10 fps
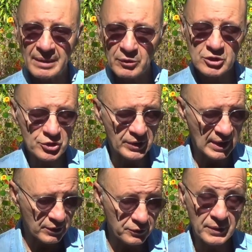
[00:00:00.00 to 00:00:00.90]
And I'm going to show you
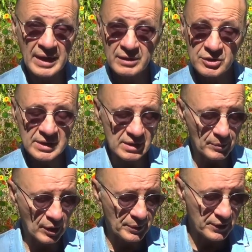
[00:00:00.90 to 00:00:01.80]
how to do that in just a
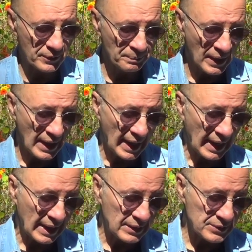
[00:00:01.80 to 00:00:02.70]
moment.
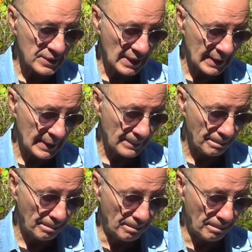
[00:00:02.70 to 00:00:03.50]
And um,